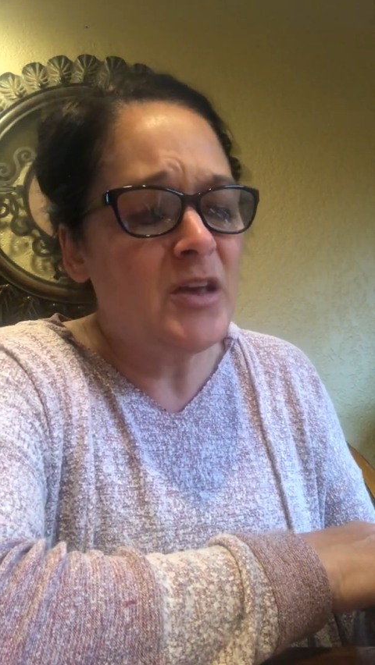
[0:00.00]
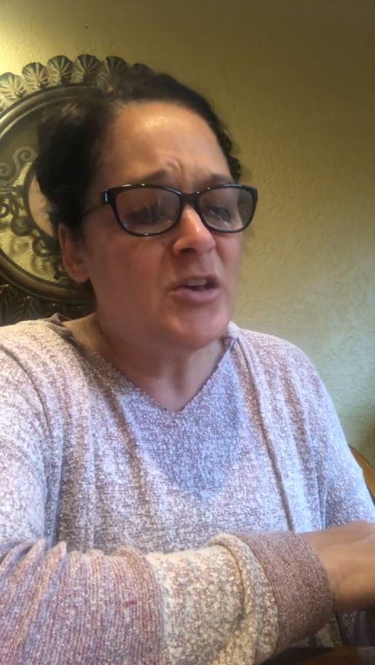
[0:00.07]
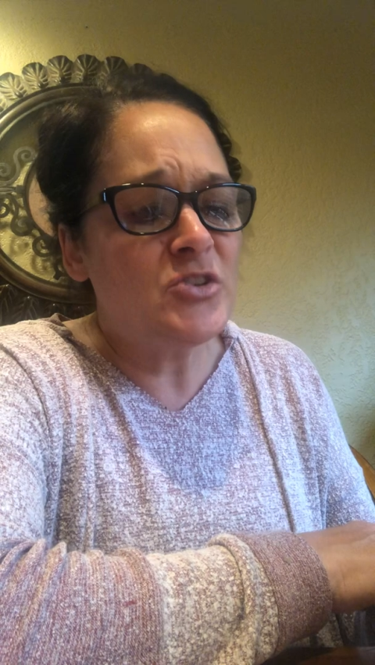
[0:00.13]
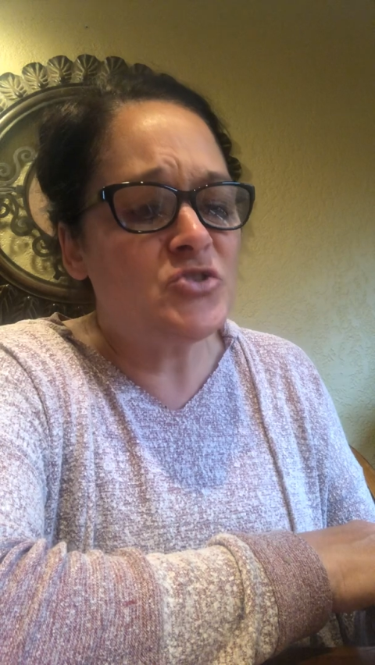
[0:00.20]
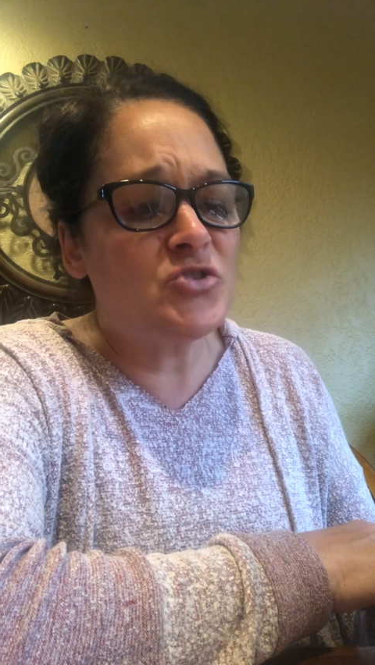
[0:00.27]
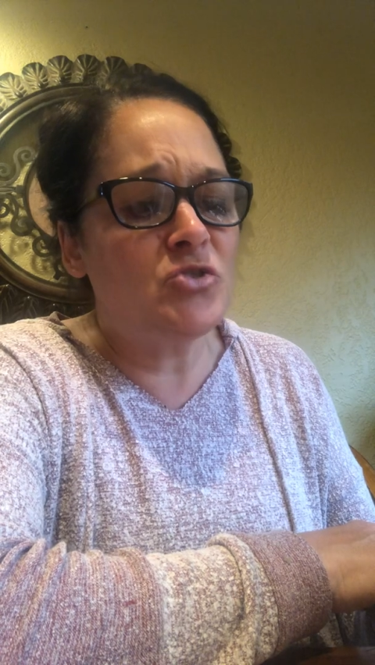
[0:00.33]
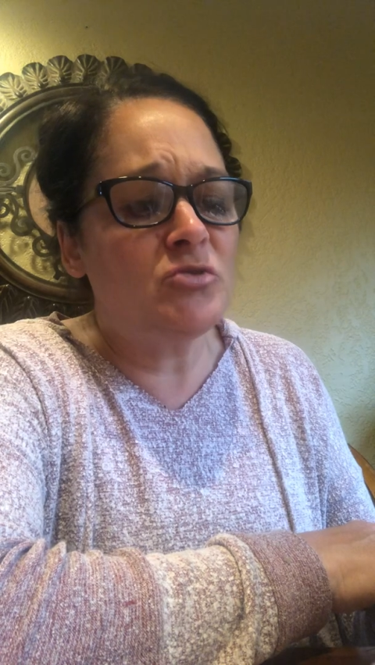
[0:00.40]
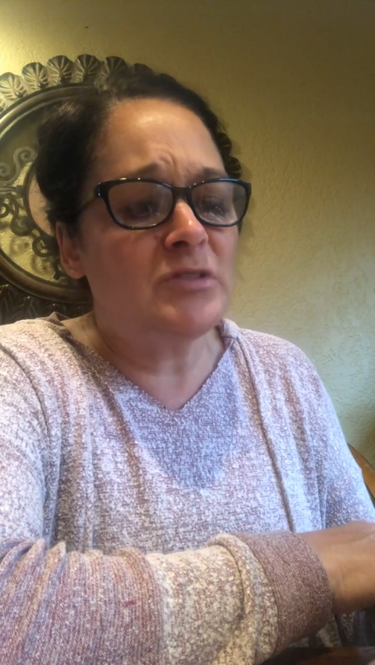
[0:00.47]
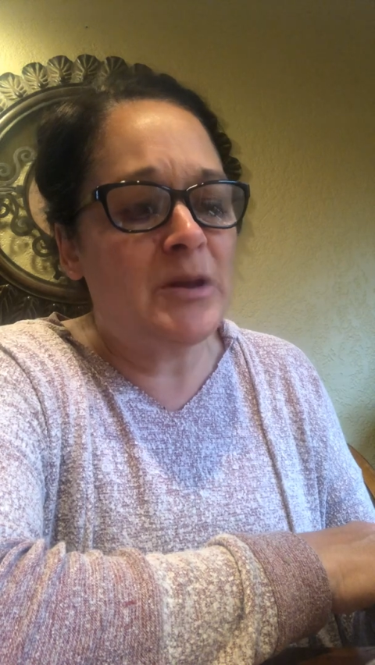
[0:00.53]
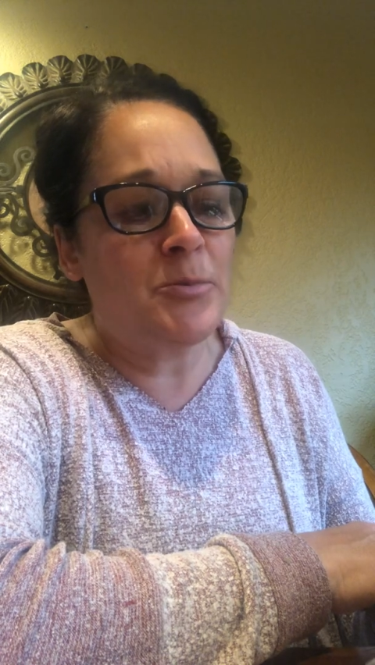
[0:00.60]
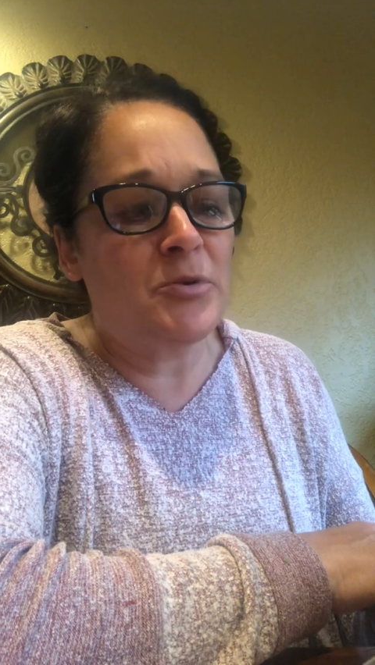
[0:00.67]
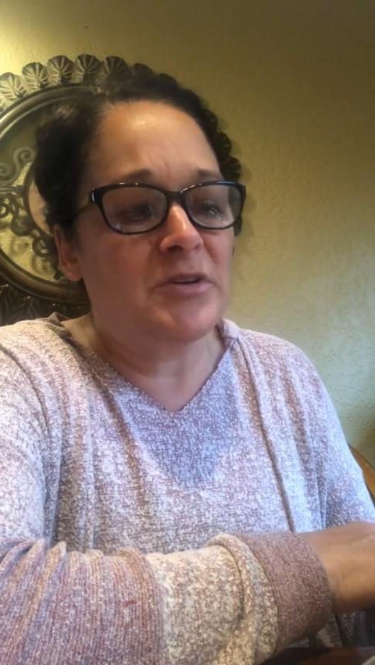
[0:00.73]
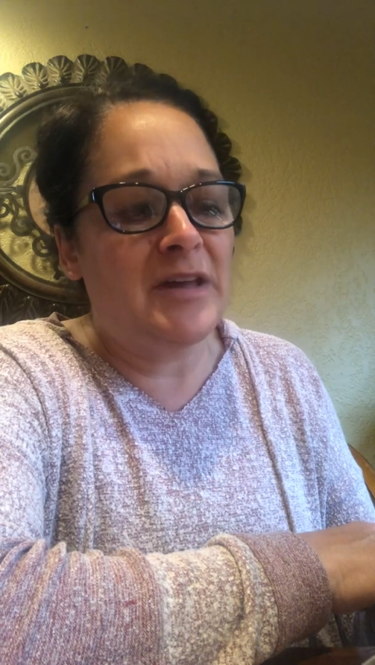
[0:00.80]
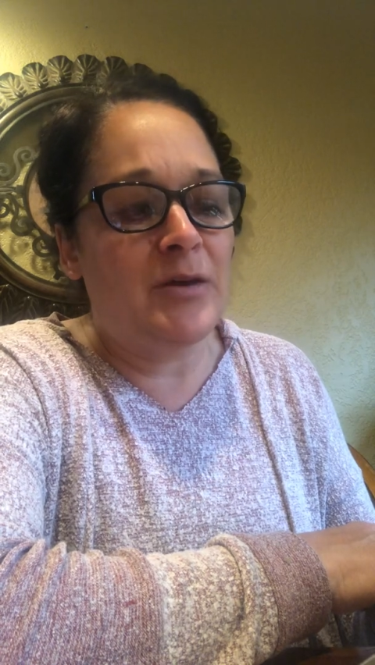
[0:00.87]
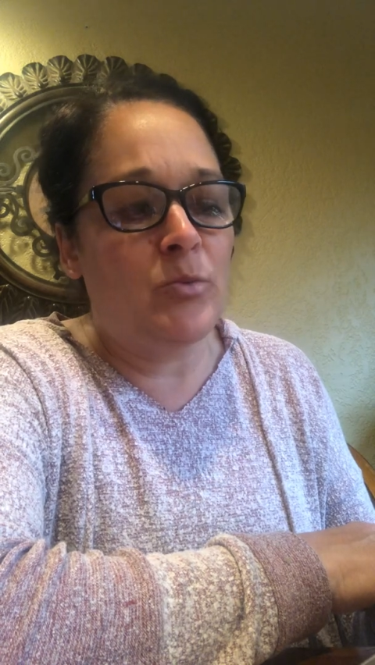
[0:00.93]
Soon Labor
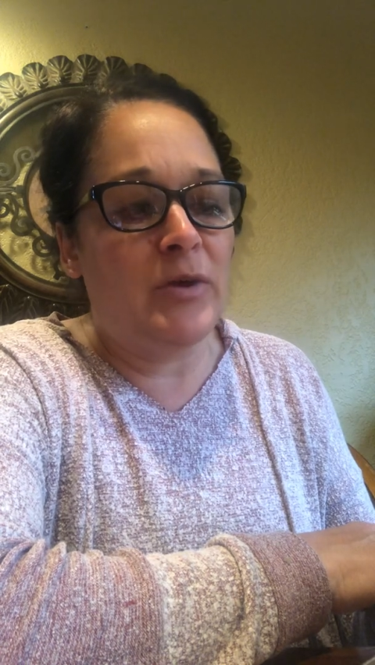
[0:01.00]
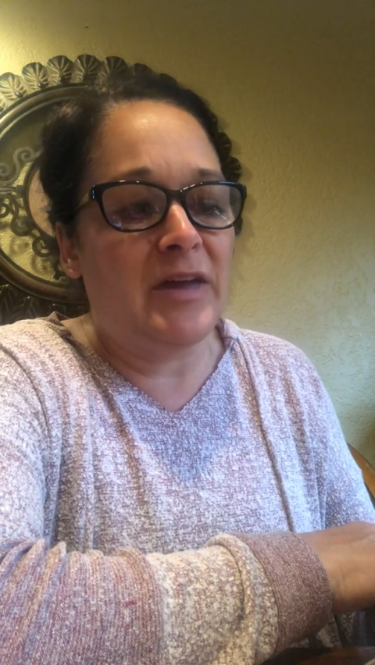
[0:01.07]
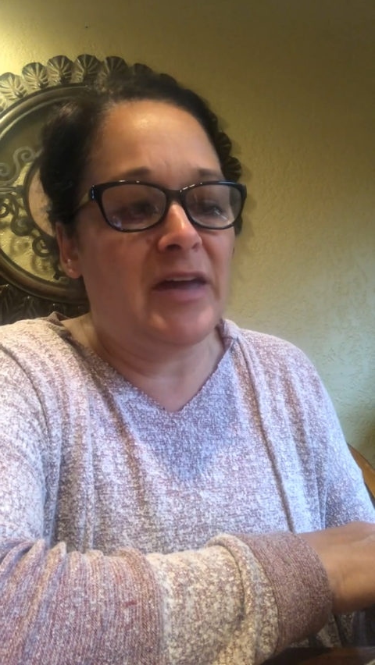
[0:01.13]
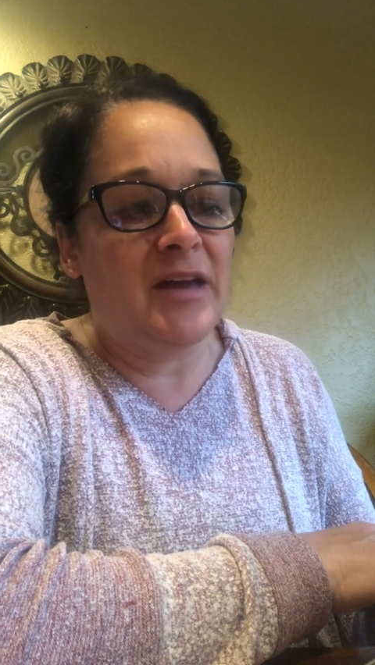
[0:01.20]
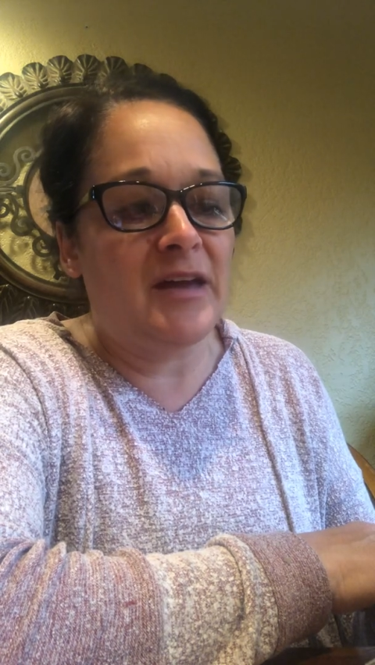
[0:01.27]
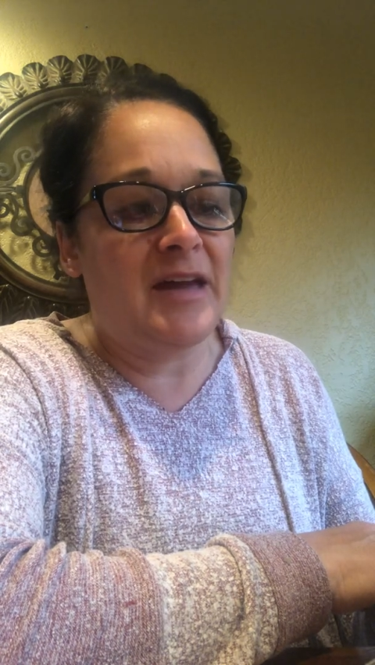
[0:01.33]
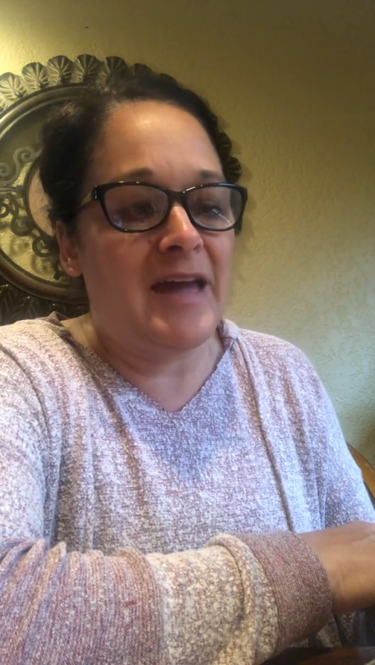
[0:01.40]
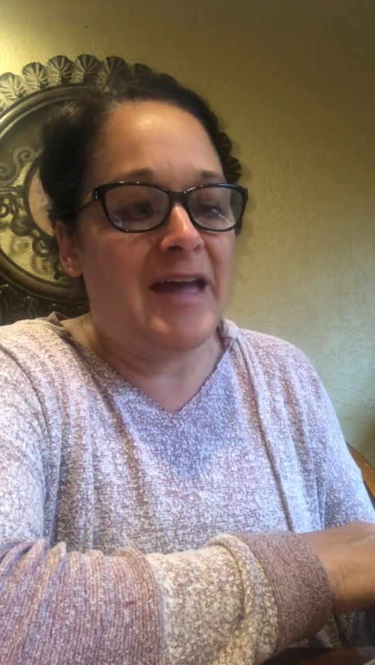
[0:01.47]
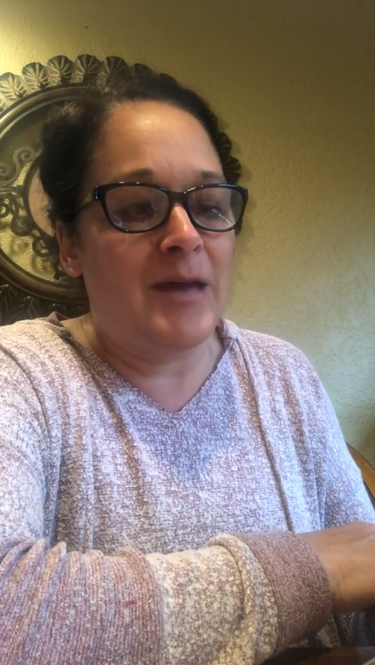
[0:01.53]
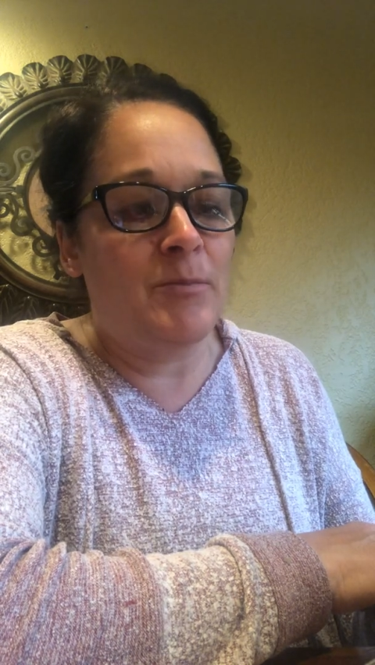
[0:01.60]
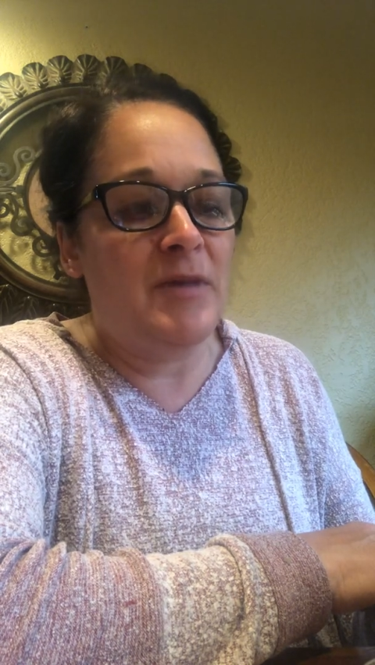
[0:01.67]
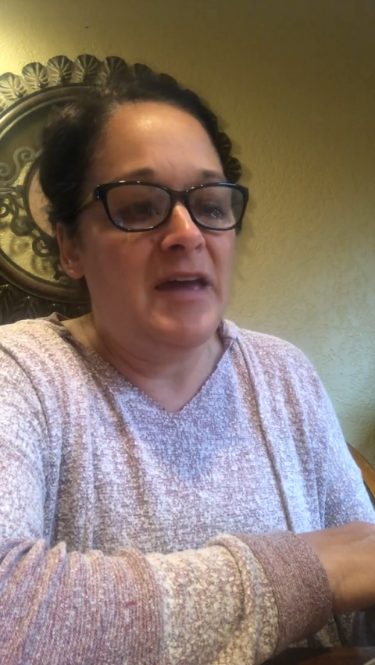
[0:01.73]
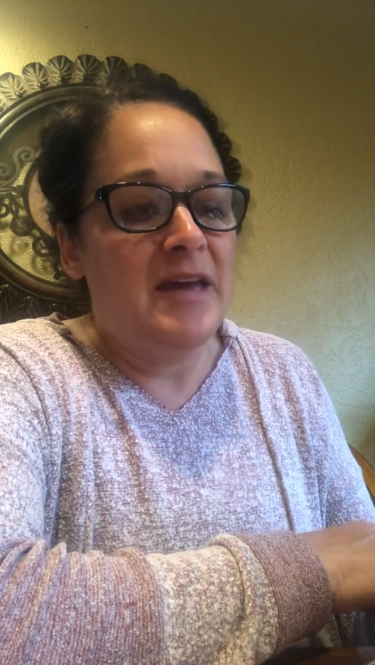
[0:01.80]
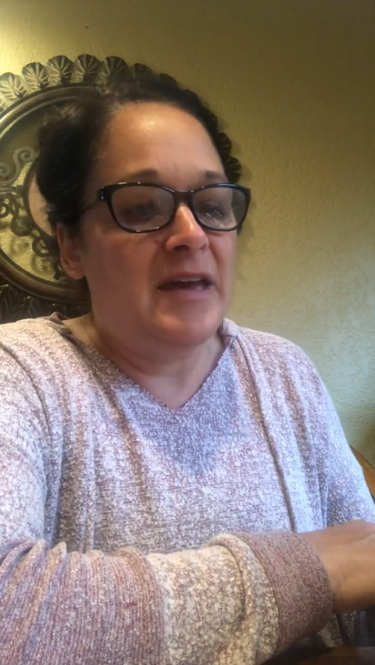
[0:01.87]
Day weekend came,